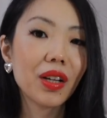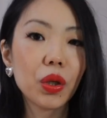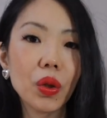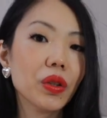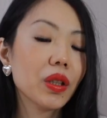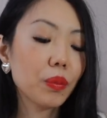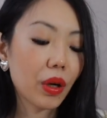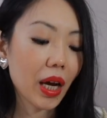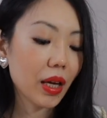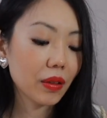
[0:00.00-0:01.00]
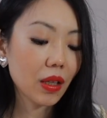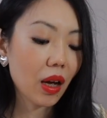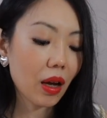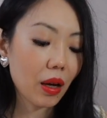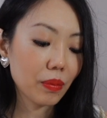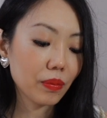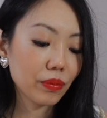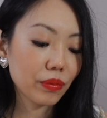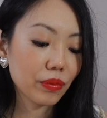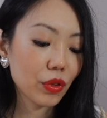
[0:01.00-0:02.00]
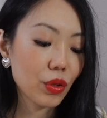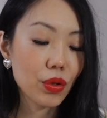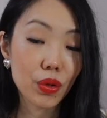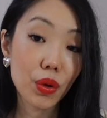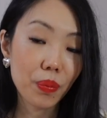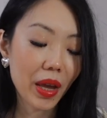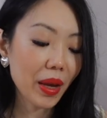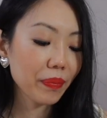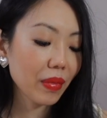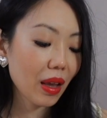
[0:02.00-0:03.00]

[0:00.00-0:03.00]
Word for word: golden brown um, to suit me.